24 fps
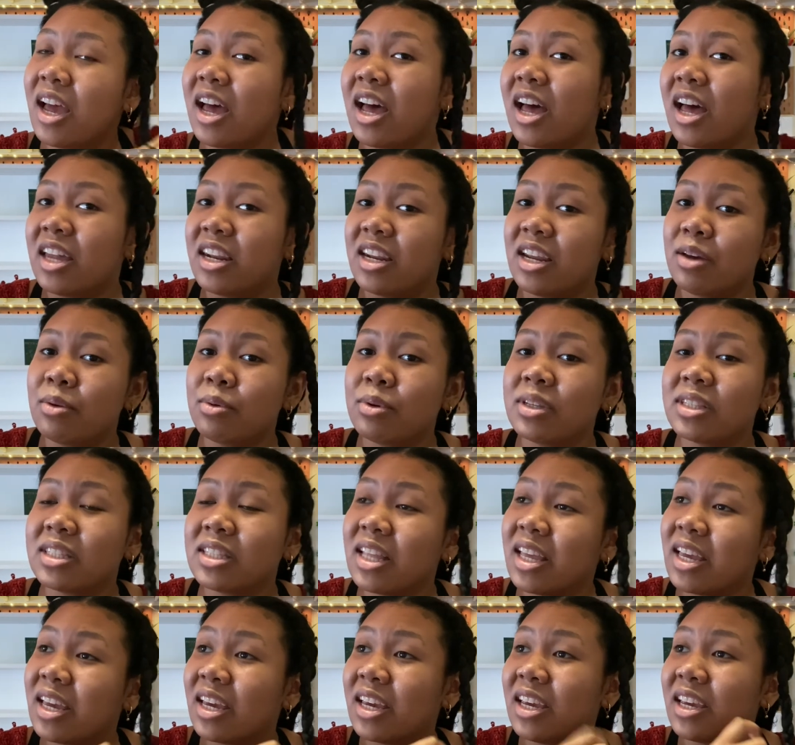And I was
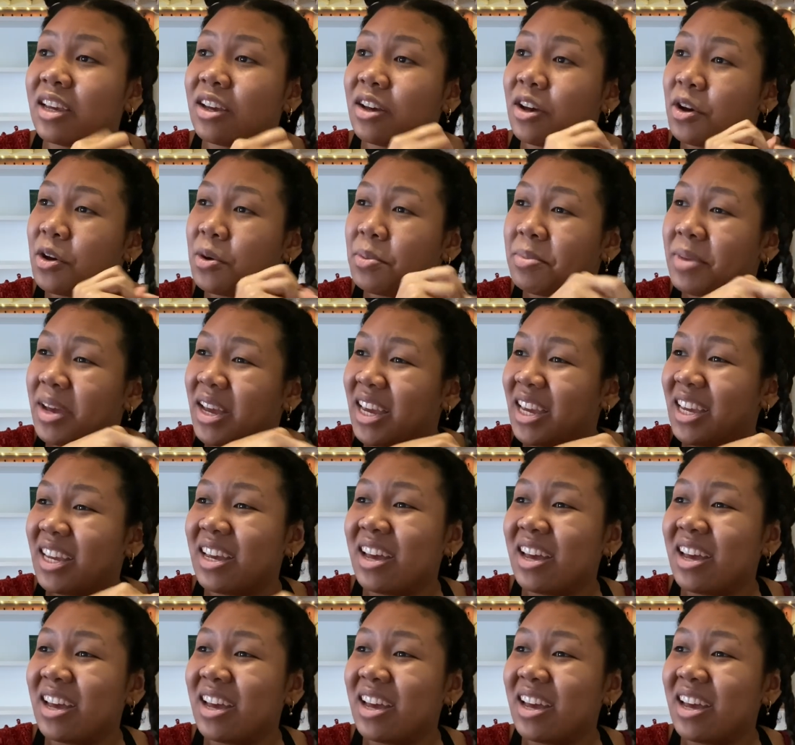like, oh my